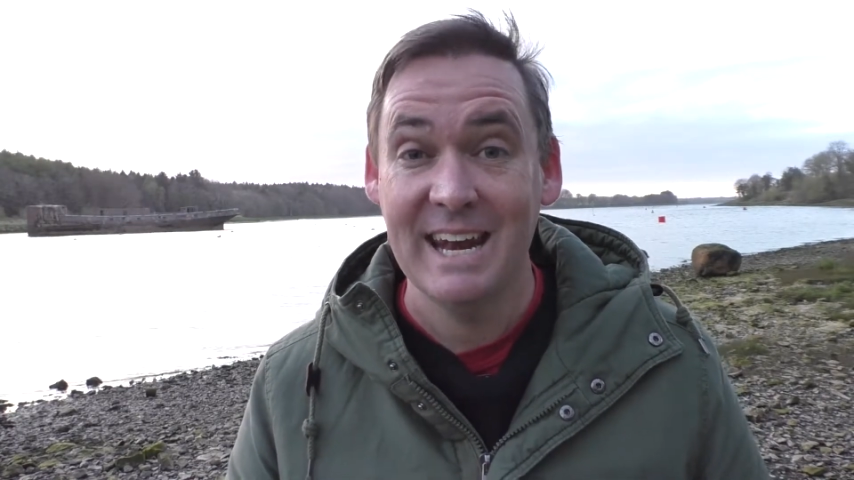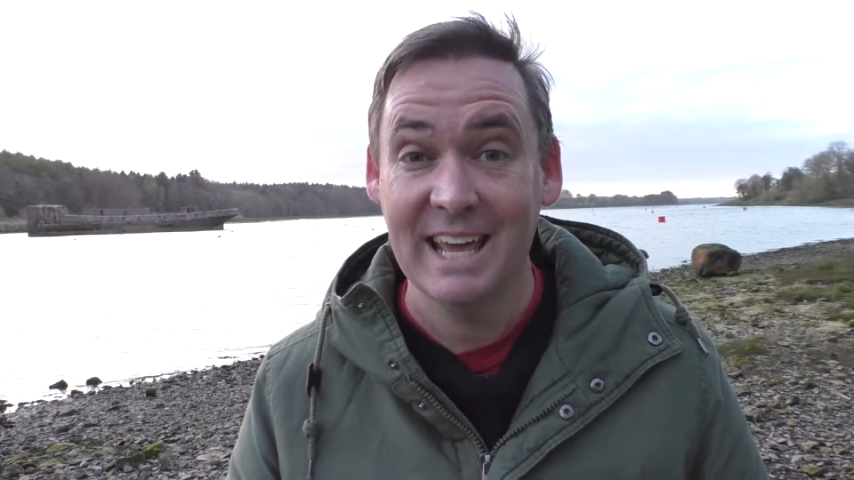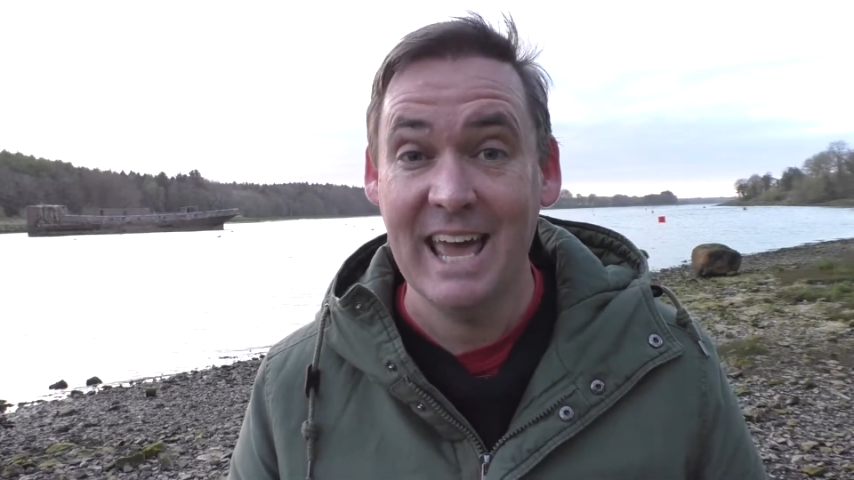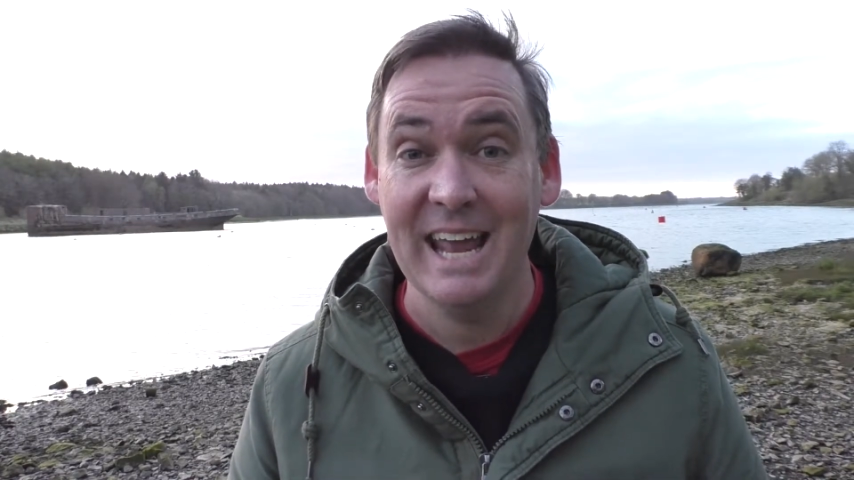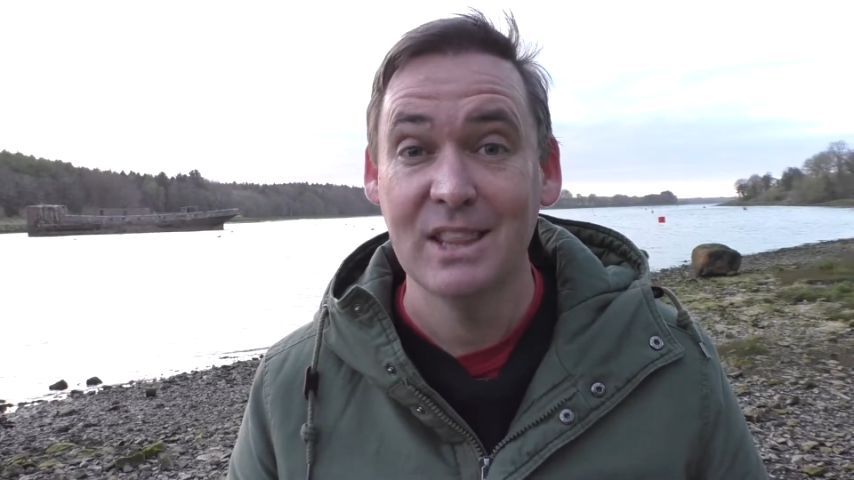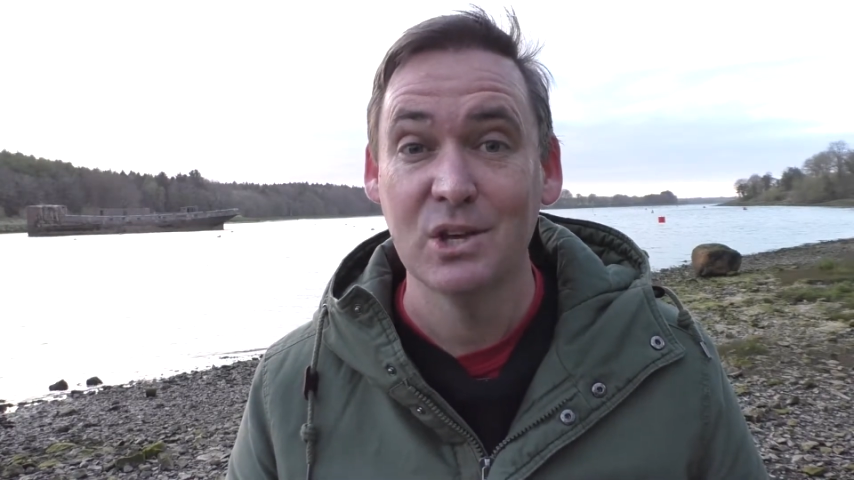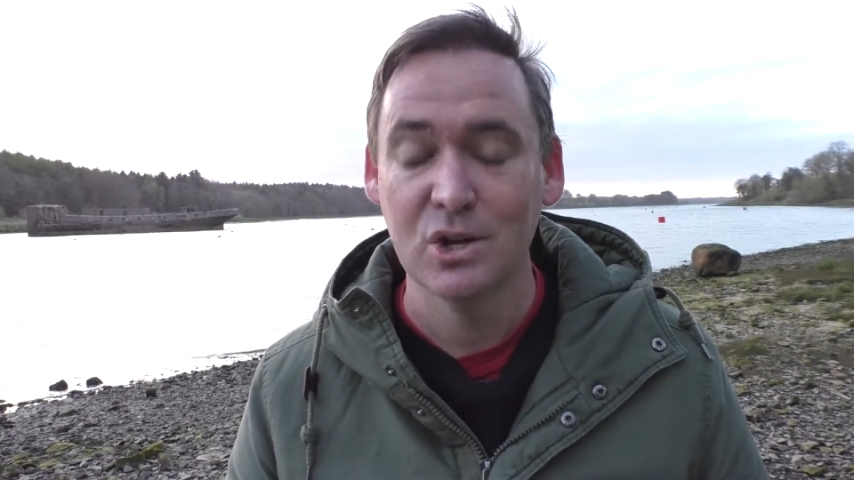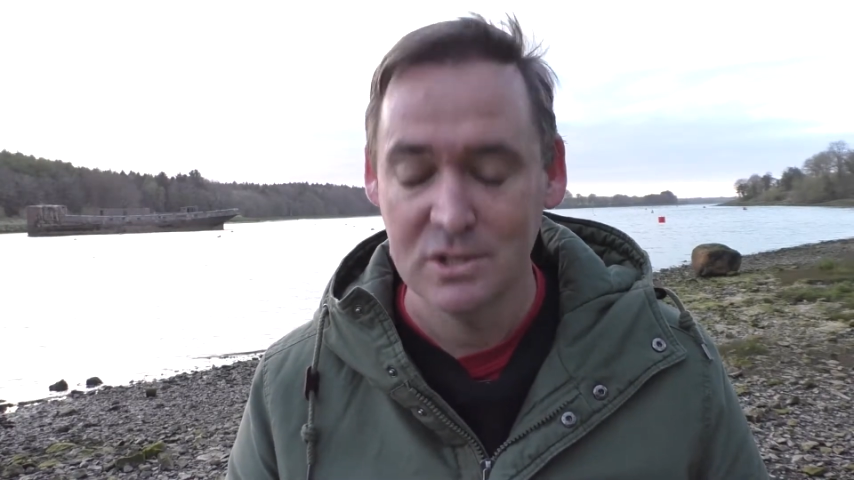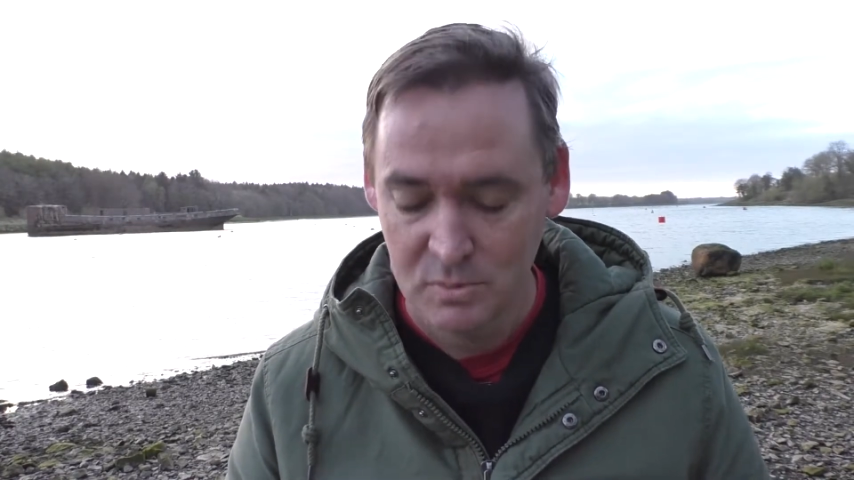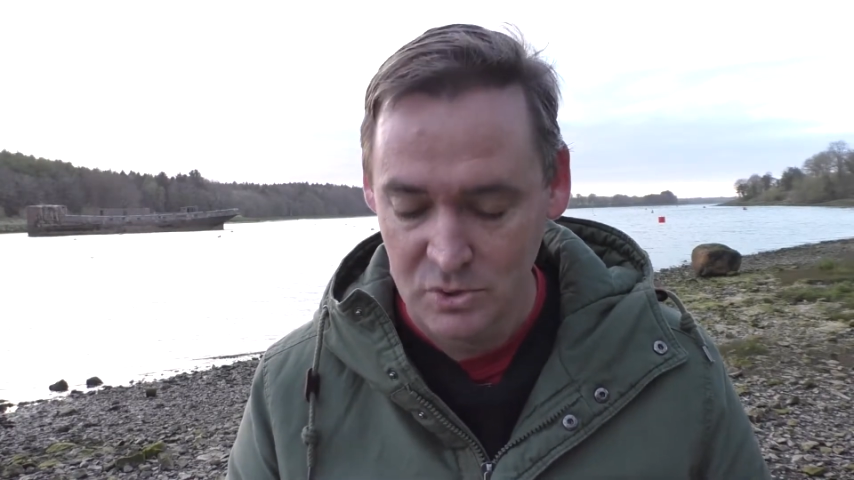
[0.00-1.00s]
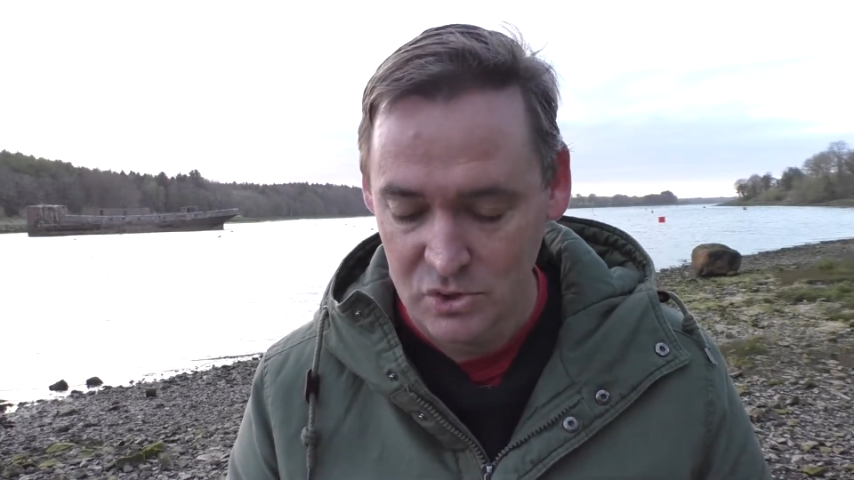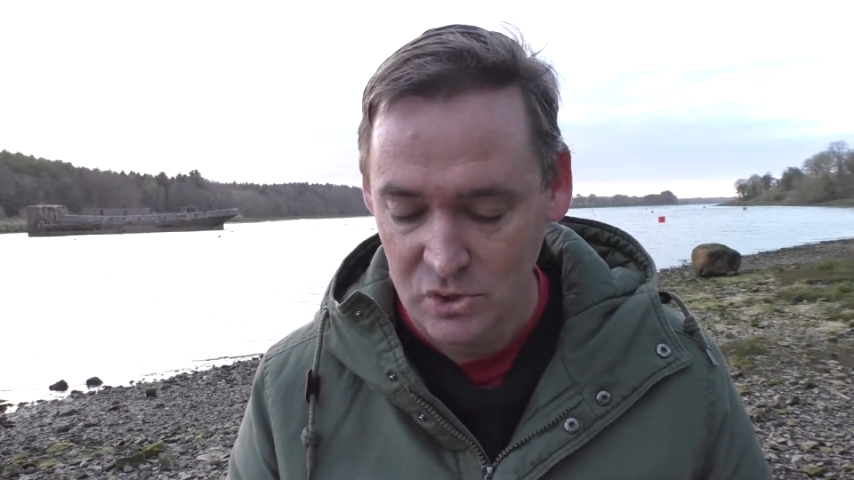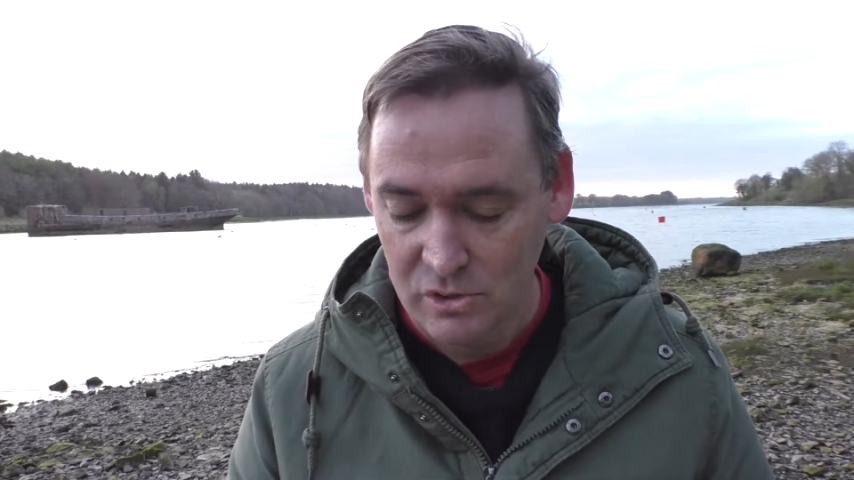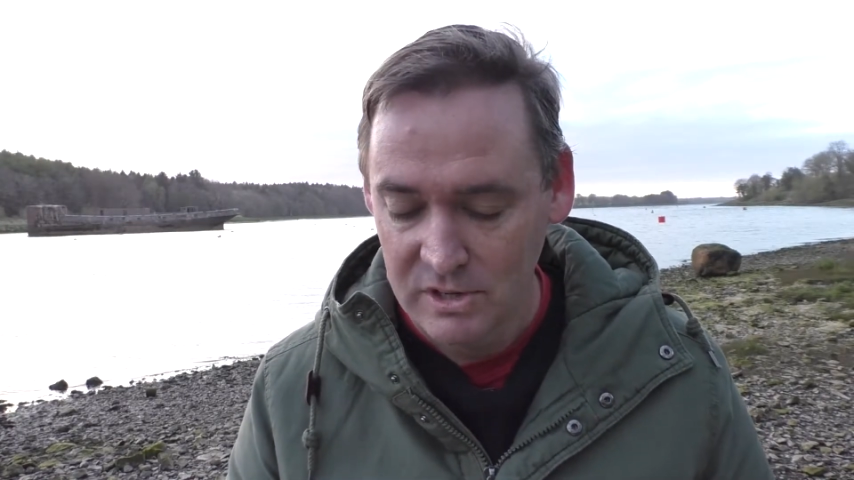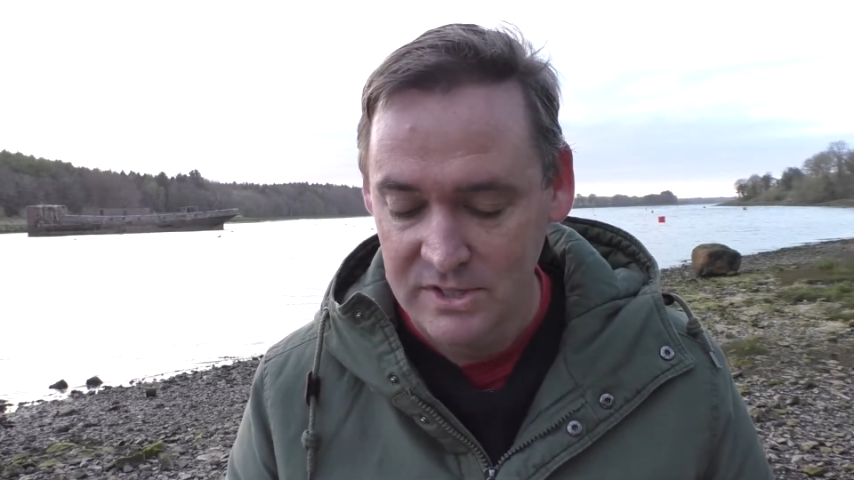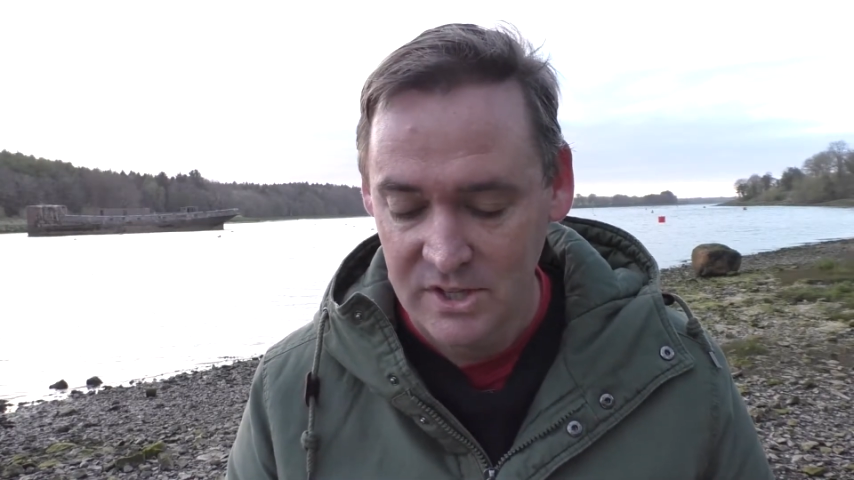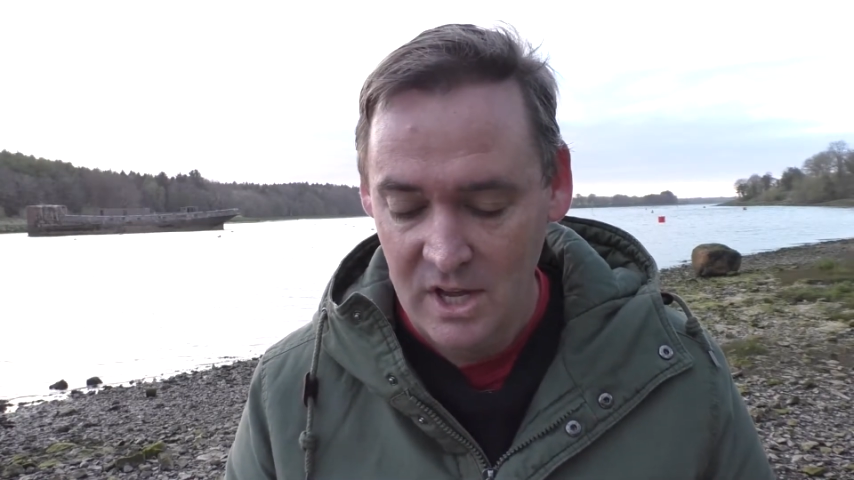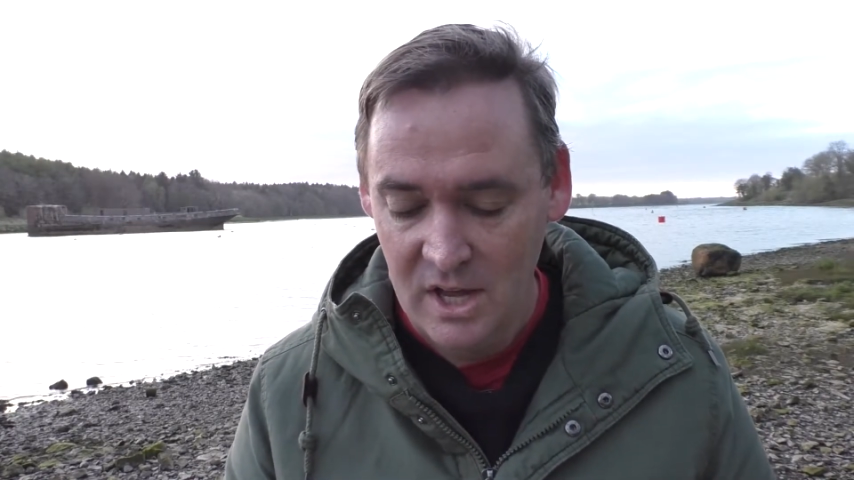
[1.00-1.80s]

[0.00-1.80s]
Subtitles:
and again in the gospel stories